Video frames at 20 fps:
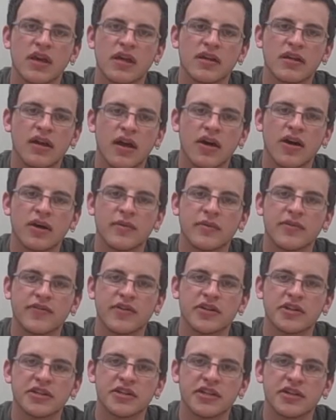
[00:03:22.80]
No, I'm a
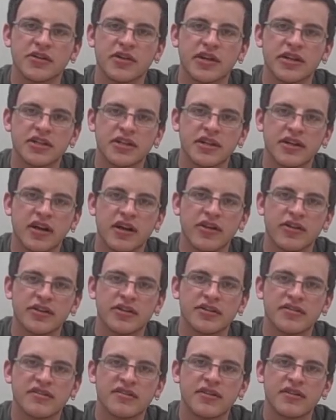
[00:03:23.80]
first generation
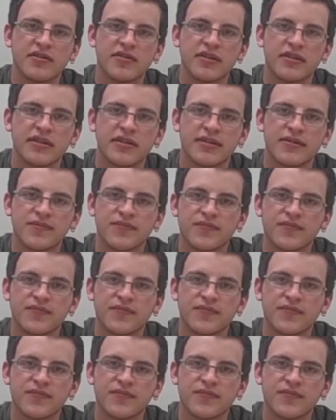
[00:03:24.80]
college student.